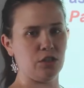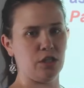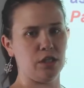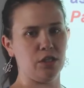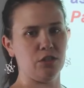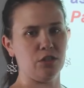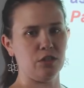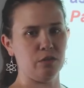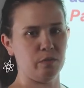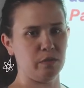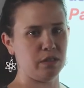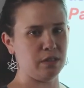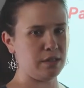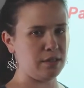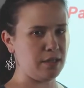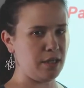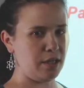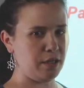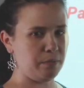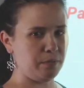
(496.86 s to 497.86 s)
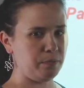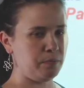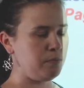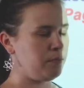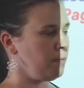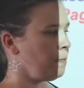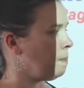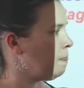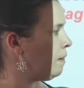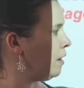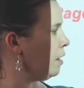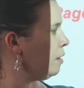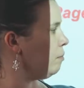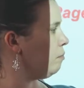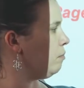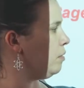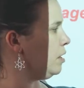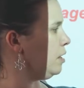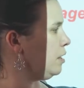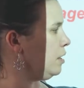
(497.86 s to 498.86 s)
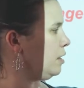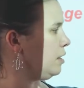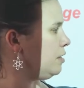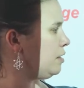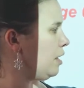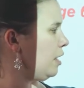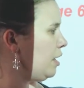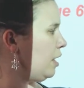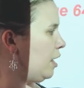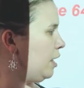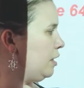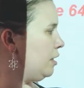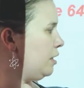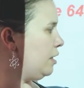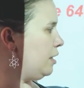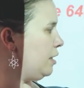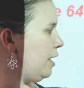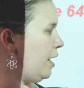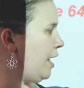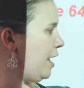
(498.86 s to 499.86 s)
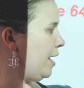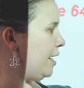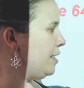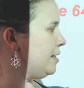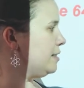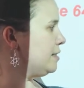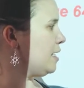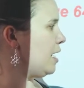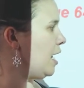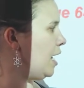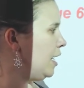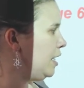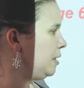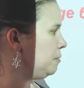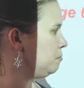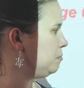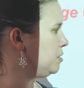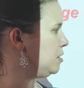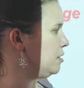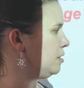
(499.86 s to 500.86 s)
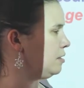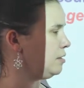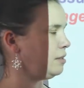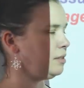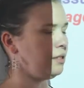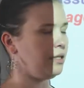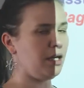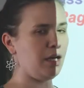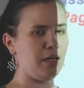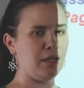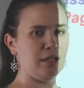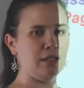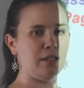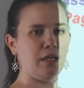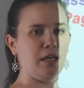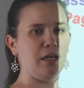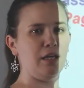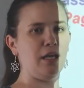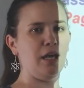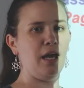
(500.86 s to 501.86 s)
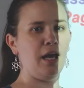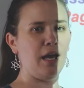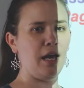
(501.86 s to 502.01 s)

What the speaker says: change to be the same. Meaning that I need 8 times the iodide